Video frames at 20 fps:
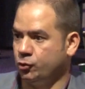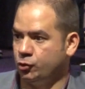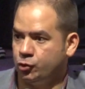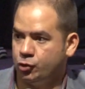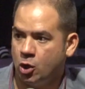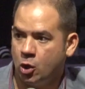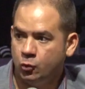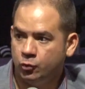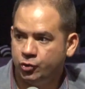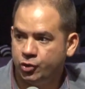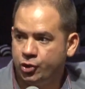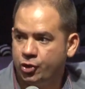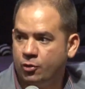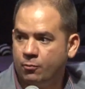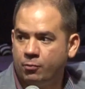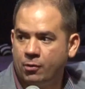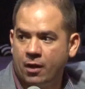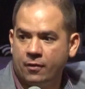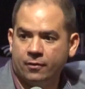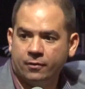Go to your
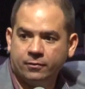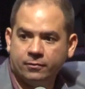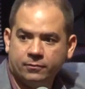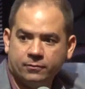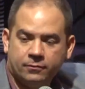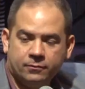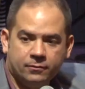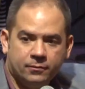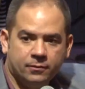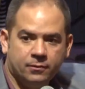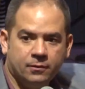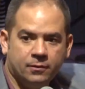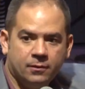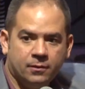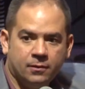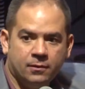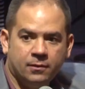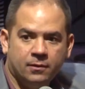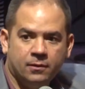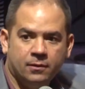brother,
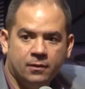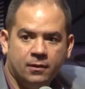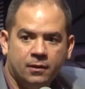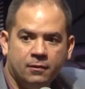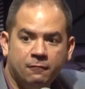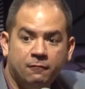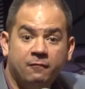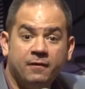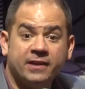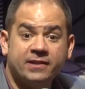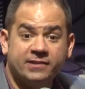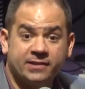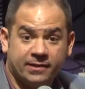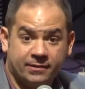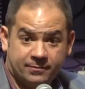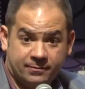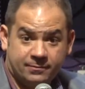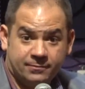fix it,